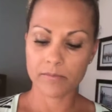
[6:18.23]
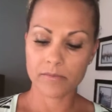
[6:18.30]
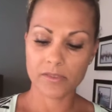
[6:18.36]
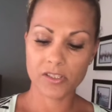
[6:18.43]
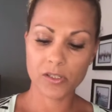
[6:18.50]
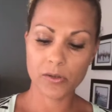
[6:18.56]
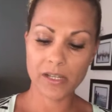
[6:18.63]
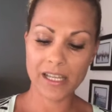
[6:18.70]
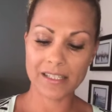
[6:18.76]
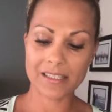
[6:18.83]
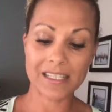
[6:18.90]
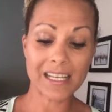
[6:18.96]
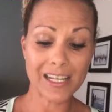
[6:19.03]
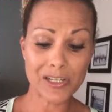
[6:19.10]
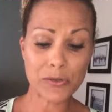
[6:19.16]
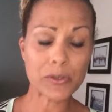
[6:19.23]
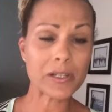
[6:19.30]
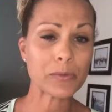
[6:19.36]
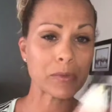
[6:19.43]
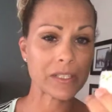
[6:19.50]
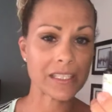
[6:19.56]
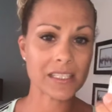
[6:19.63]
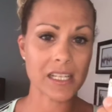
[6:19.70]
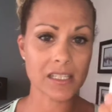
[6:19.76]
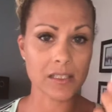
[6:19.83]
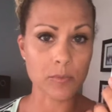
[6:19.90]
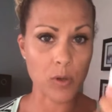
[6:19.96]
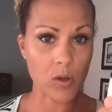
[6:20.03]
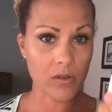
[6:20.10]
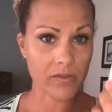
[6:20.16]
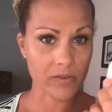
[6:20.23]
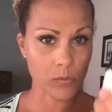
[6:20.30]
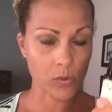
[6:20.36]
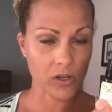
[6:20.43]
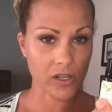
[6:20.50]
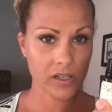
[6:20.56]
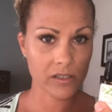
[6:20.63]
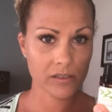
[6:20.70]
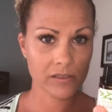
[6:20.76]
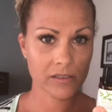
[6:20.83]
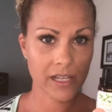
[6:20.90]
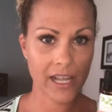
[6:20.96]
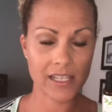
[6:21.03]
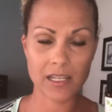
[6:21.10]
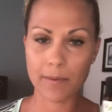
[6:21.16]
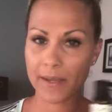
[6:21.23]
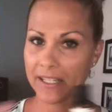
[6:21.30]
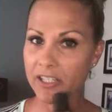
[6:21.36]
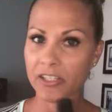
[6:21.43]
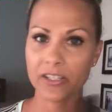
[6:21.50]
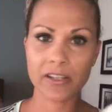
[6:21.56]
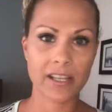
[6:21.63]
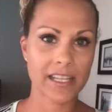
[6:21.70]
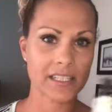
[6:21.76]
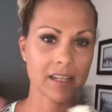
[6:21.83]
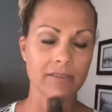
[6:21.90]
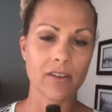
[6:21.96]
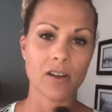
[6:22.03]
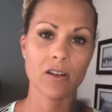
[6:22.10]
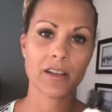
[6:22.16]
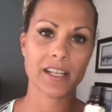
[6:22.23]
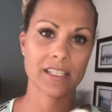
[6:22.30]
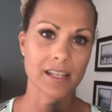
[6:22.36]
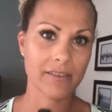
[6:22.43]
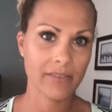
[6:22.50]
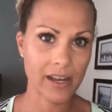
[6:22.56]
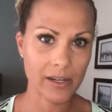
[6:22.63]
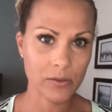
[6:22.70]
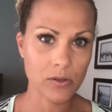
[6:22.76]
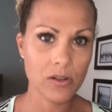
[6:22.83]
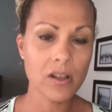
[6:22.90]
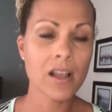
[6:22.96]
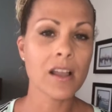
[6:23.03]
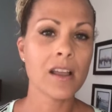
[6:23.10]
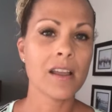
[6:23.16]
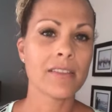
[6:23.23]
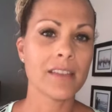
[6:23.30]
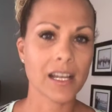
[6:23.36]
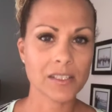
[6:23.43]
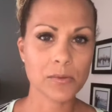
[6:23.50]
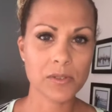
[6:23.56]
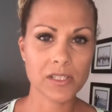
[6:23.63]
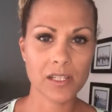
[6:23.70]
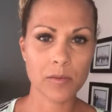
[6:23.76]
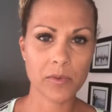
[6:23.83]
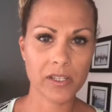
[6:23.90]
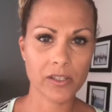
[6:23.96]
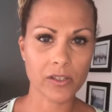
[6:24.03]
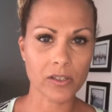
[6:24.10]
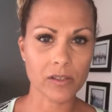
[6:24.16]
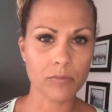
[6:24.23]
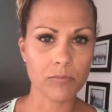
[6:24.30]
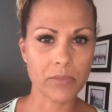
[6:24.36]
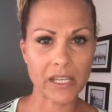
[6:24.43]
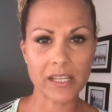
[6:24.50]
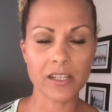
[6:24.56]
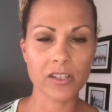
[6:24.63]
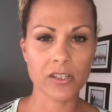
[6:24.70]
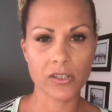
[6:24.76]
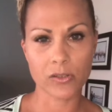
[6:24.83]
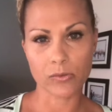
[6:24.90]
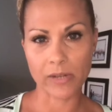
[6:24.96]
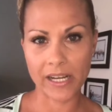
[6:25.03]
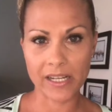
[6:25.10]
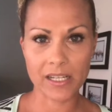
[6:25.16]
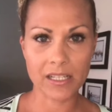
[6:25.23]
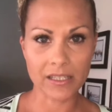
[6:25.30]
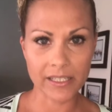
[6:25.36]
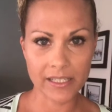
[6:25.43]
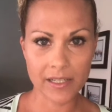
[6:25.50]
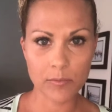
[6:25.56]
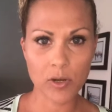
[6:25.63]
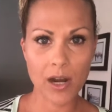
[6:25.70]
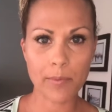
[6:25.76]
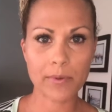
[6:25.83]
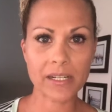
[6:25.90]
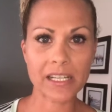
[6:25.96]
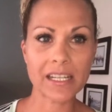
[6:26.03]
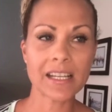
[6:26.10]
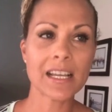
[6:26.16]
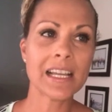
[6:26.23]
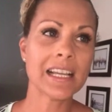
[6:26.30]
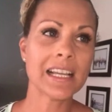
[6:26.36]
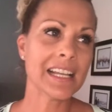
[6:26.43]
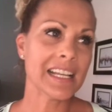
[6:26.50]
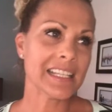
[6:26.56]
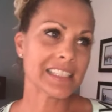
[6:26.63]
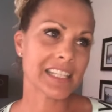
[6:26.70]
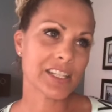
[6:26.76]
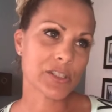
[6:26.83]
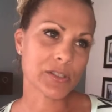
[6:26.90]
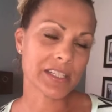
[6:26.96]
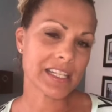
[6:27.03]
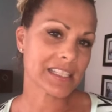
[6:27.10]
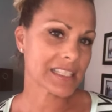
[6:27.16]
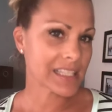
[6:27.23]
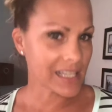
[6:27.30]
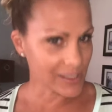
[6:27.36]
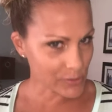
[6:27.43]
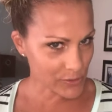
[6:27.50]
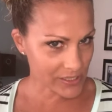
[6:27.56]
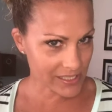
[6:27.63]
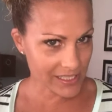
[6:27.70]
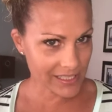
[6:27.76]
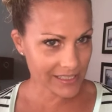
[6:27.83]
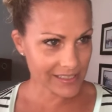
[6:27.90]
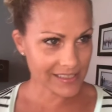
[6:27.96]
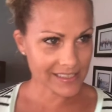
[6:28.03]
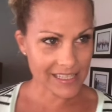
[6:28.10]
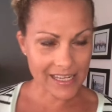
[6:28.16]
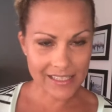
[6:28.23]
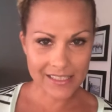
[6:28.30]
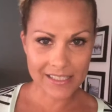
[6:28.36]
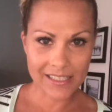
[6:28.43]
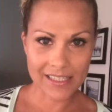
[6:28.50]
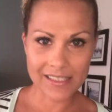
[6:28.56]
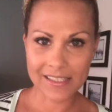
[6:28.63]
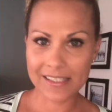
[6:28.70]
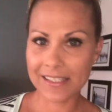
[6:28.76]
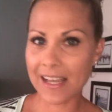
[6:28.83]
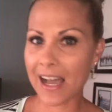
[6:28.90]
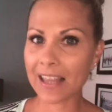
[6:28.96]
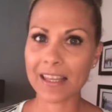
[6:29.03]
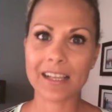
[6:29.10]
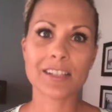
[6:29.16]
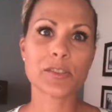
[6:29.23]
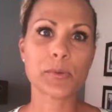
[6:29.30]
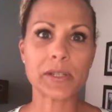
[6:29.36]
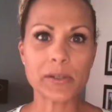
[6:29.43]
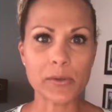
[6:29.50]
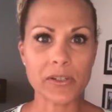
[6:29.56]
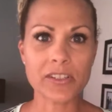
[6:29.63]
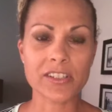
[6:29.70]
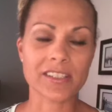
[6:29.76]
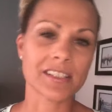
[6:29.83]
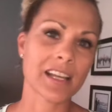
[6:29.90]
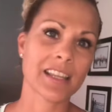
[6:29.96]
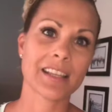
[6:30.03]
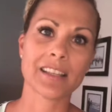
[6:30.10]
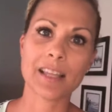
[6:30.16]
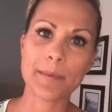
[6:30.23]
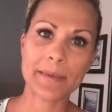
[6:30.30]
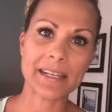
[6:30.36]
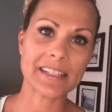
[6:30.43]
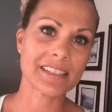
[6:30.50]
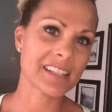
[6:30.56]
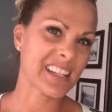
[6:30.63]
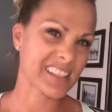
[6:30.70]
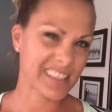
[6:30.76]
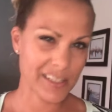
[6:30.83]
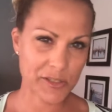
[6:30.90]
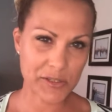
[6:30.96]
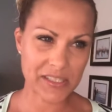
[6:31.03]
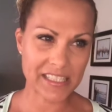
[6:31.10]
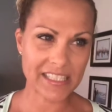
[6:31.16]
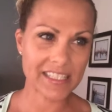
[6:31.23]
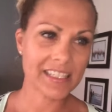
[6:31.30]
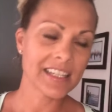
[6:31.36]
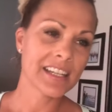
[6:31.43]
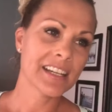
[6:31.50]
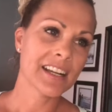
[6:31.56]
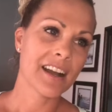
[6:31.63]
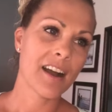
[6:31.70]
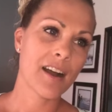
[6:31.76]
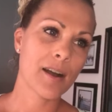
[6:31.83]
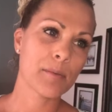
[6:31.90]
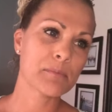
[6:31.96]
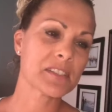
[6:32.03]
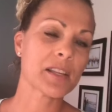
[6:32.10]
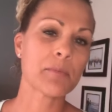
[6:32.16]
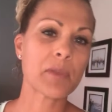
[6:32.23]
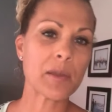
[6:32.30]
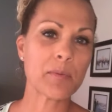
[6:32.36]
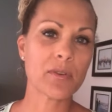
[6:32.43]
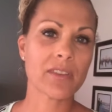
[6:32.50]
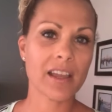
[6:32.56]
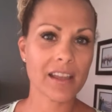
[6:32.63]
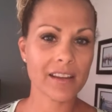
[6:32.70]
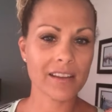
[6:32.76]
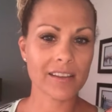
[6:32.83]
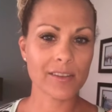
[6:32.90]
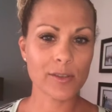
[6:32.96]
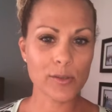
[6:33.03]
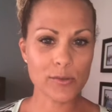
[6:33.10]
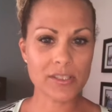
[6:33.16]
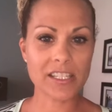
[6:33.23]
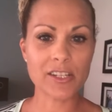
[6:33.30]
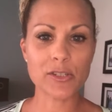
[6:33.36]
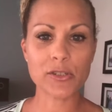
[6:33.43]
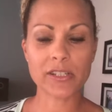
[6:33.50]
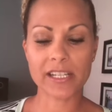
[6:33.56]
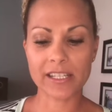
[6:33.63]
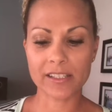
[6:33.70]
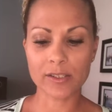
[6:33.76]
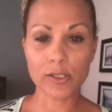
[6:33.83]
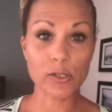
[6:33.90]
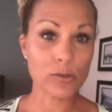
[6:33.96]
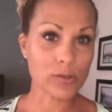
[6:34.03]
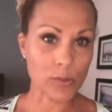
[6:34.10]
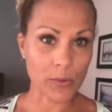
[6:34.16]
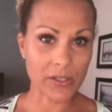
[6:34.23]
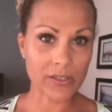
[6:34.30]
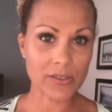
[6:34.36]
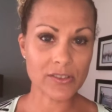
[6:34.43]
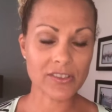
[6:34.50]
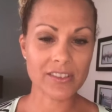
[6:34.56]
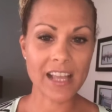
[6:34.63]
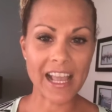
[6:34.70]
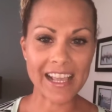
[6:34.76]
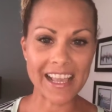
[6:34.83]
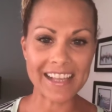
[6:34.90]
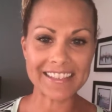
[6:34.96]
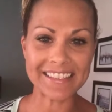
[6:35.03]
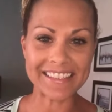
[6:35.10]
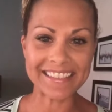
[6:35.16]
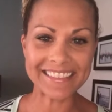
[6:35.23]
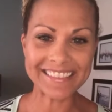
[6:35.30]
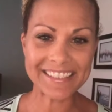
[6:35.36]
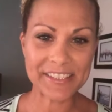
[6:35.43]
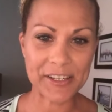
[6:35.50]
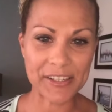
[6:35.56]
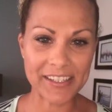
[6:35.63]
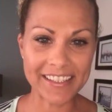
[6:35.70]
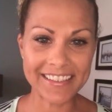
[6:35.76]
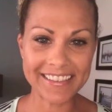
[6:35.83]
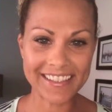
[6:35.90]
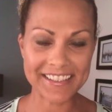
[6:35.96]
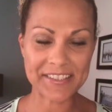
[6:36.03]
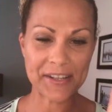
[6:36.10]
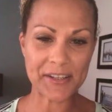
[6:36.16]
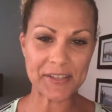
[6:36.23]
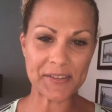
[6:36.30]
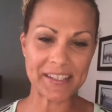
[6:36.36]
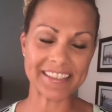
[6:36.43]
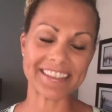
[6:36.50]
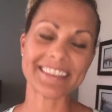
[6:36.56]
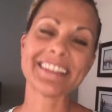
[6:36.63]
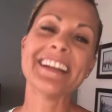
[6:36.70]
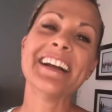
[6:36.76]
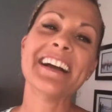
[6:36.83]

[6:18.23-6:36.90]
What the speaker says: So again, tea tree really does the bulk of the work. Antibacterial, antifungal, antiviral. That's what's going to be your big, great cleaning property. Tea tree has an interesting scent. It's not like sweet orange. It's not like lemon. It's not citrusy. Some people that use tea tree and use oils, hey Casey, sorry, I saw you on here.